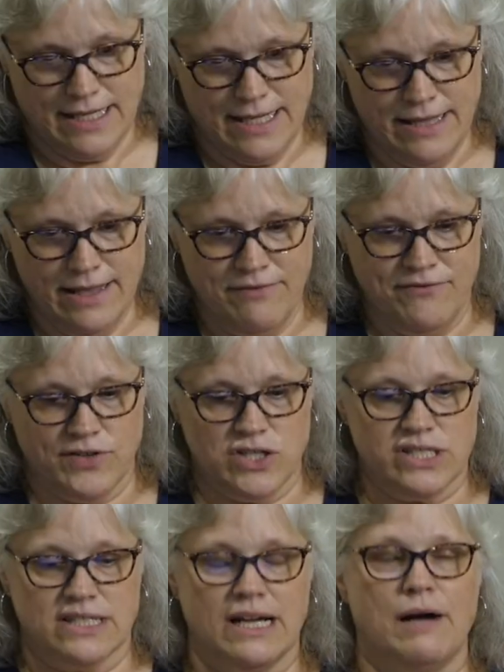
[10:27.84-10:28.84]
In the
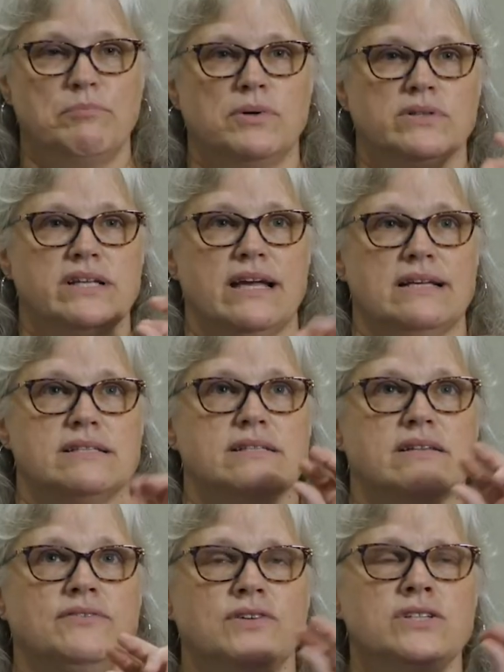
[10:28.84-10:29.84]
first couple days,
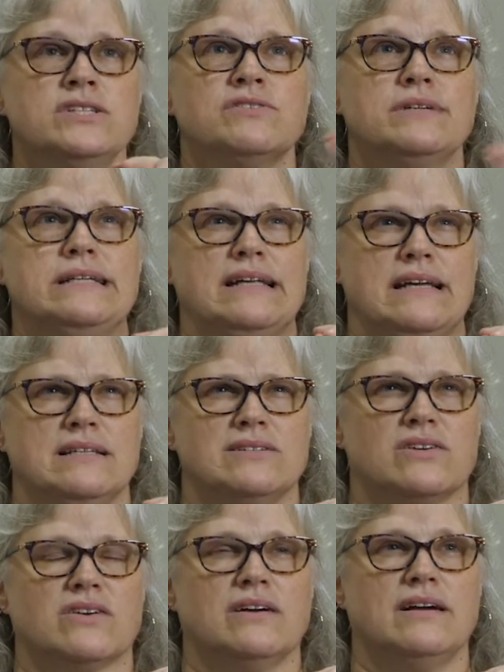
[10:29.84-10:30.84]
the first 3 days
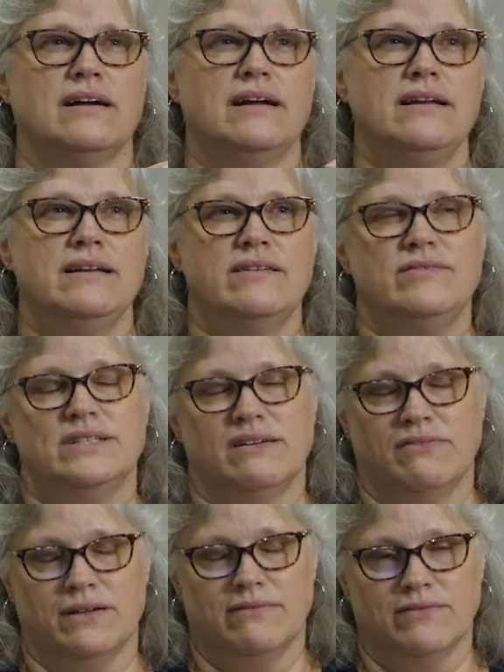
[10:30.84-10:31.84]
are kind of
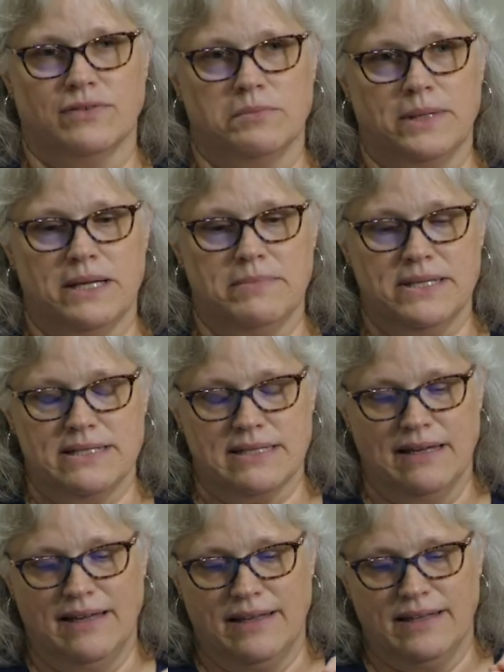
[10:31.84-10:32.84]
different for babies.
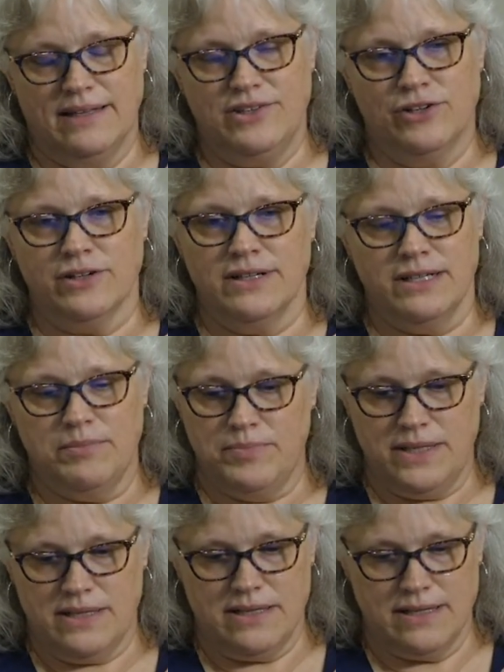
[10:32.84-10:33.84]
And you're going to
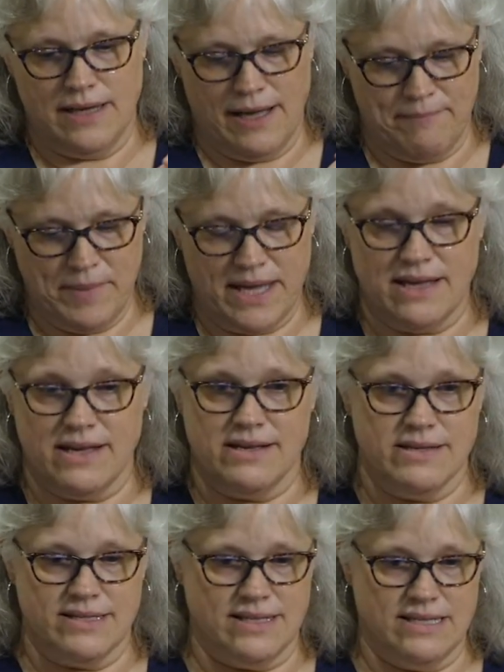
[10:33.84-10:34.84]
be
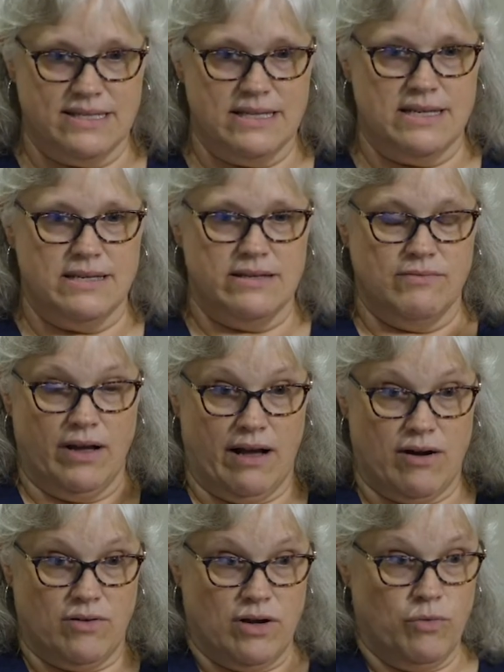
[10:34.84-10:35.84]
amazed to see
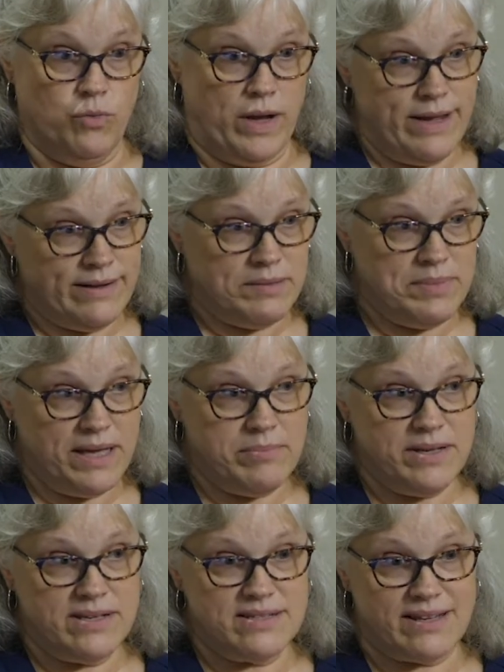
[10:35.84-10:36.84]
how awake the
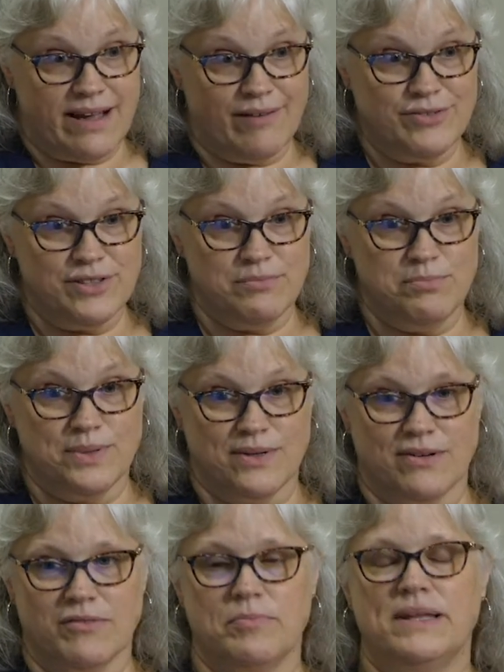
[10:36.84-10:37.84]
baby is after
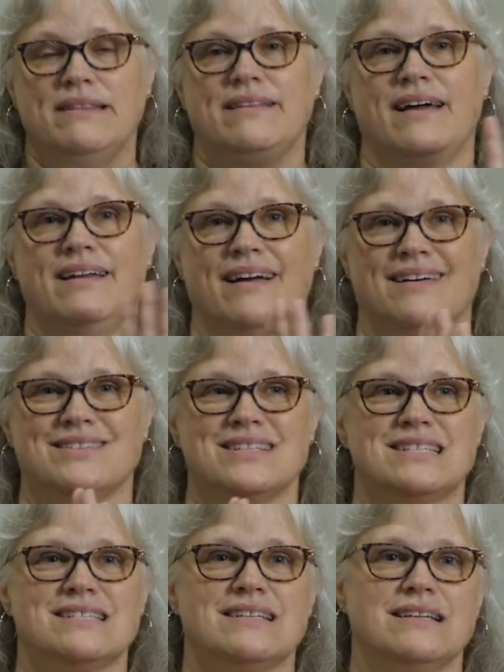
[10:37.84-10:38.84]
birth, but then how
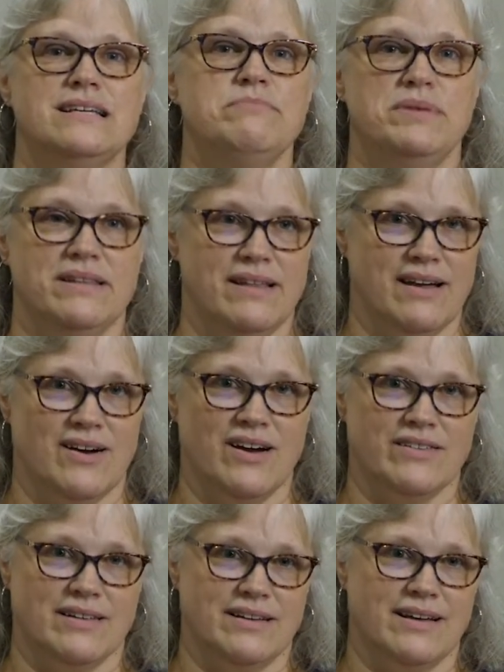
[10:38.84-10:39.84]
sleepy they
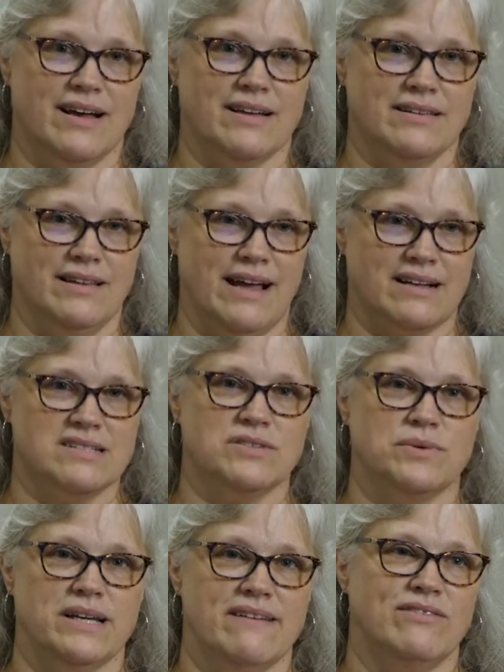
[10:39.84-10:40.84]
are the next
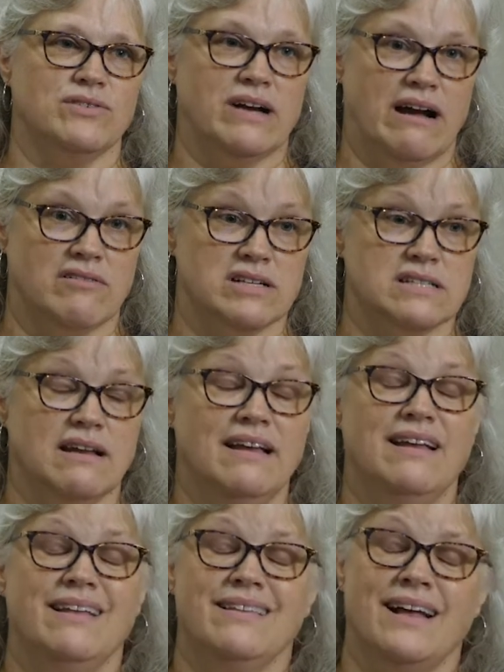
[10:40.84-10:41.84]
24 hours.
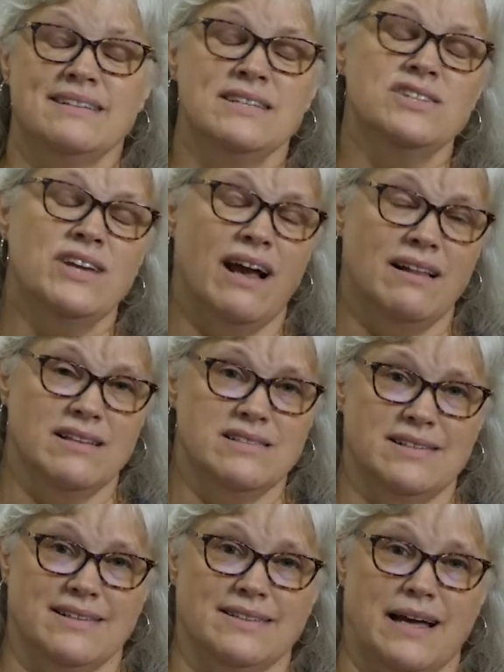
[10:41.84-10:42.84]
That's a
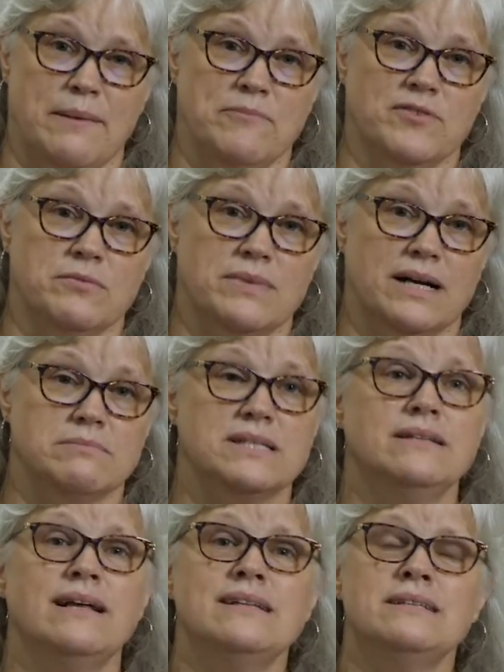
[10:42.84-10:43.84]
challenging time for moms,
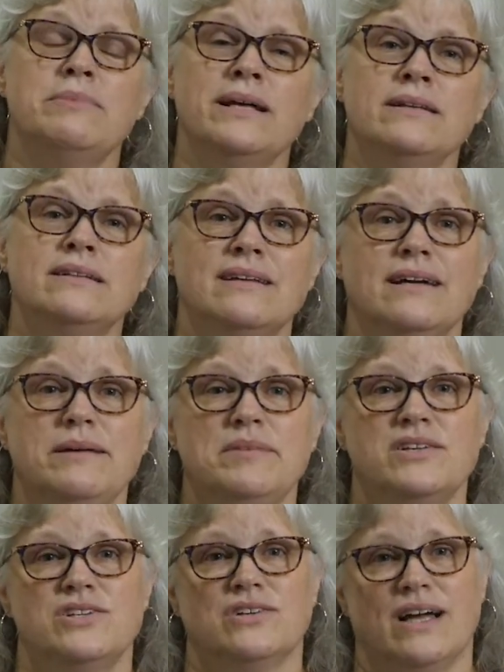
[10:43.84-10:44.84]
and that's about the time
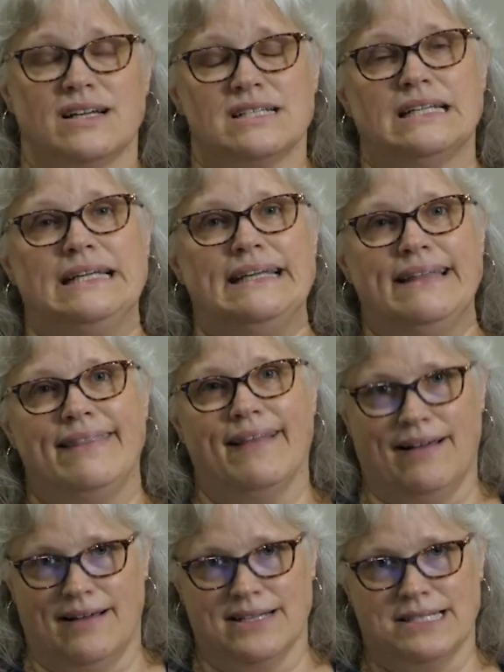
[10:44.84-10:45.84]
that you're actually in the
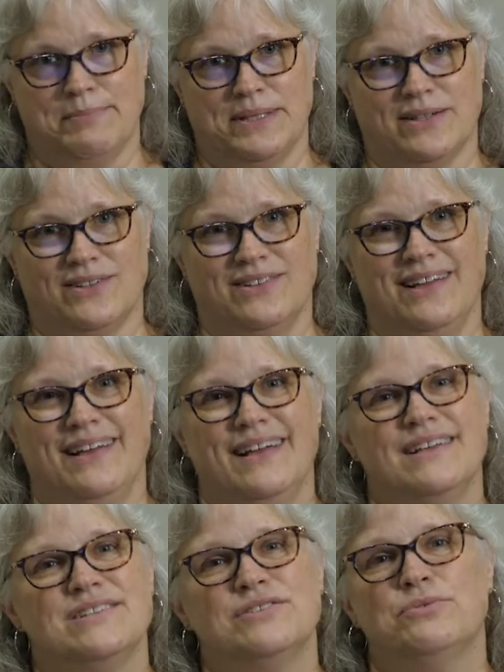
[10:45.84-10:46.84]
hospital.
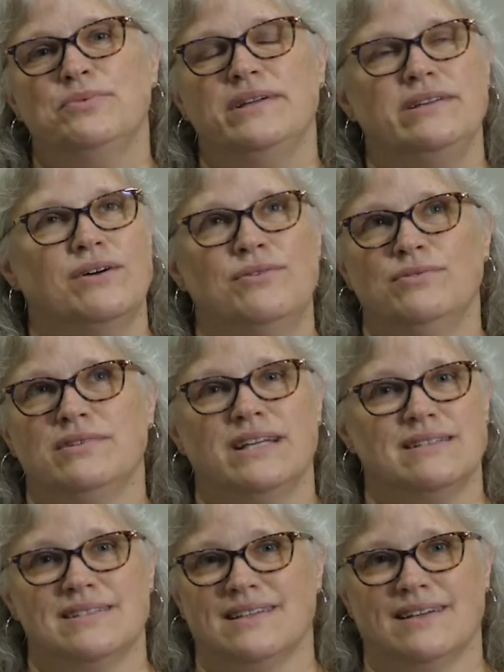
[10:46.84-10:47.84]
So we don't
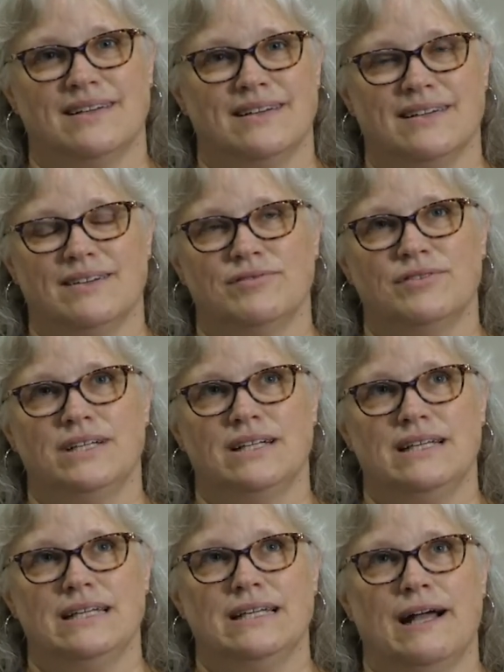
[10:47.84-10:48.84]
get to
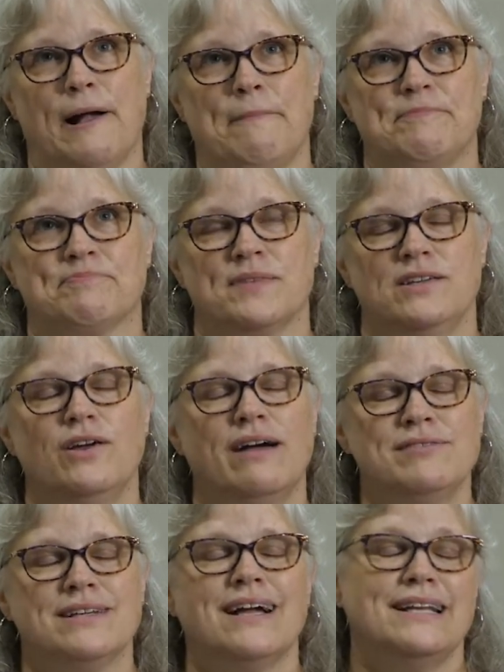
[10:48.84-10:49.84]
really, you
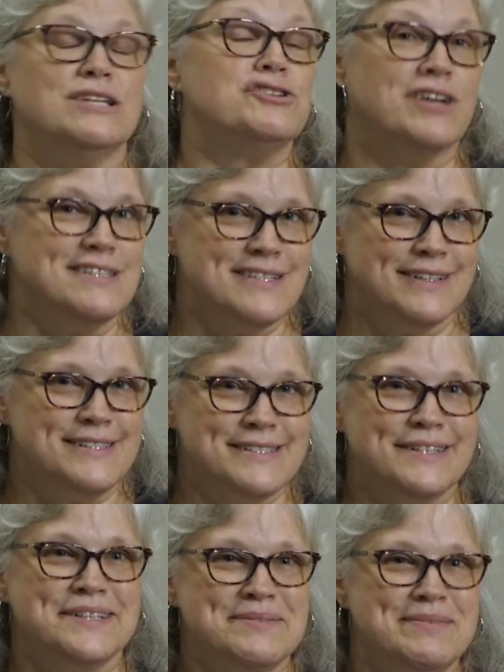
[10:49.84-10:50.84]
have to kind of trust us a
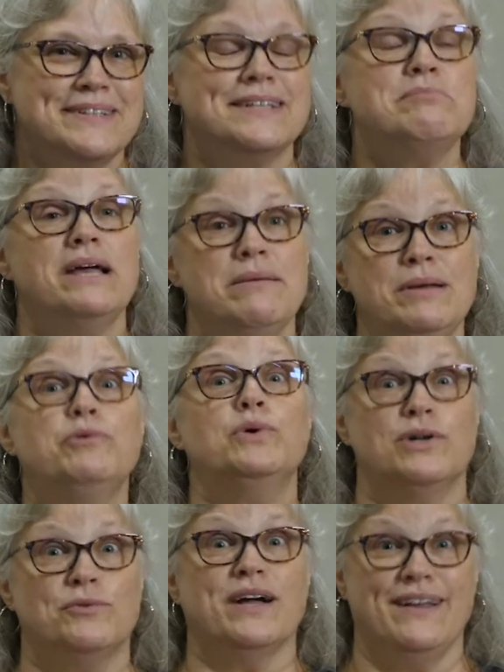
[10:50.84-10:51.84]
little bit. The baby
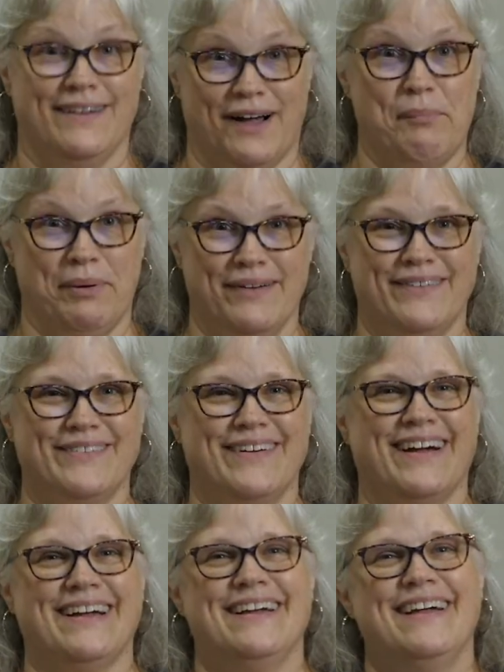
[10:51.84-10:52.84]
will wake up,
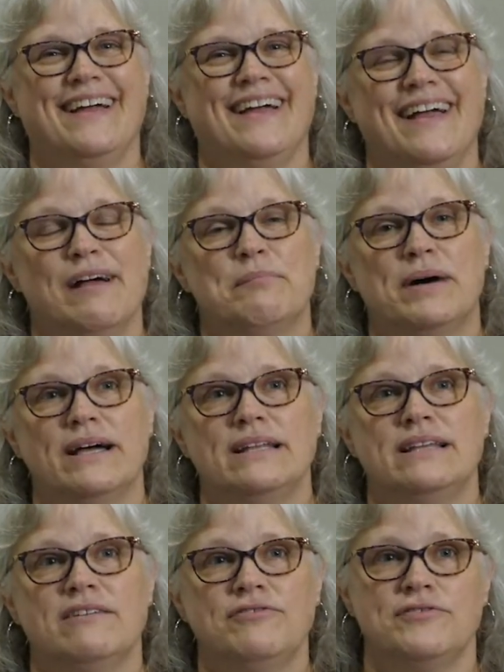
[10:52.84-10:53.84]
okay? But
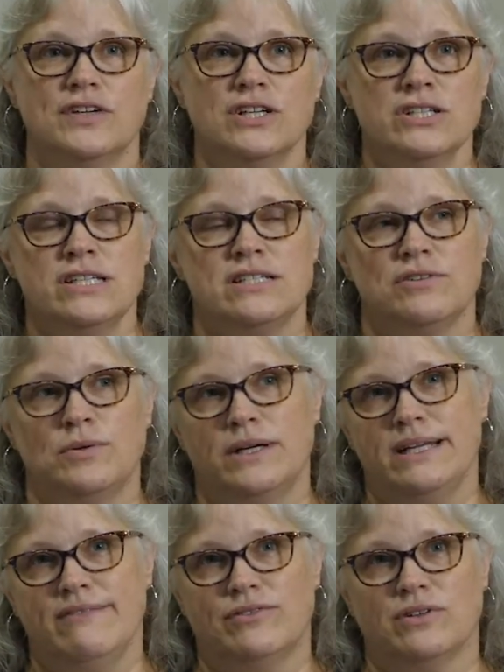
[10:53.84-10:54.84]
the first
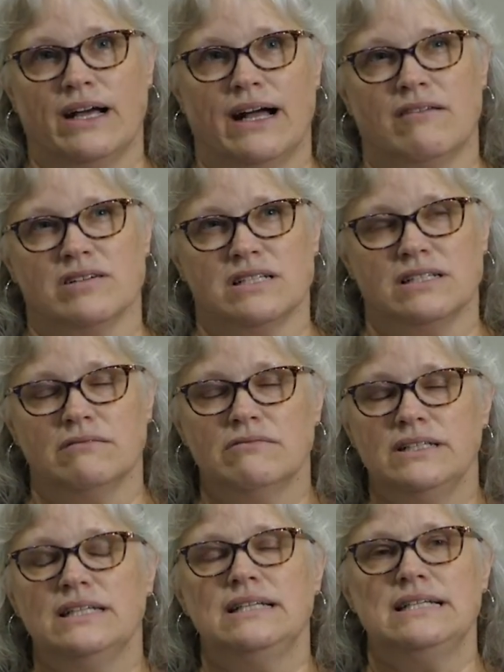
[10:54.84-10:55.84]
24 hours are
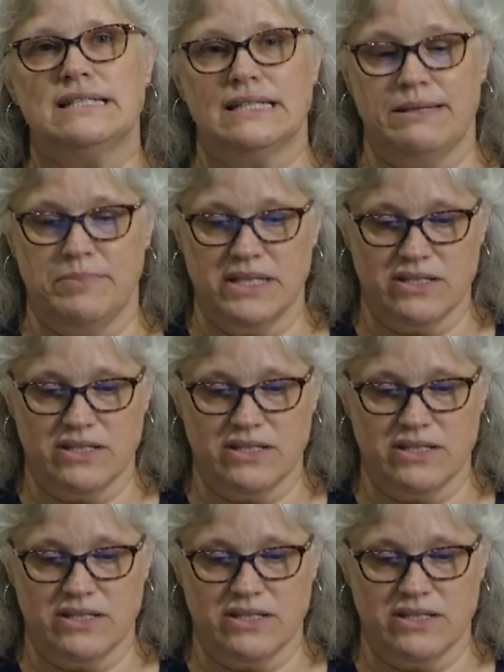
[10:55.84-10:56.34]
really sleepy.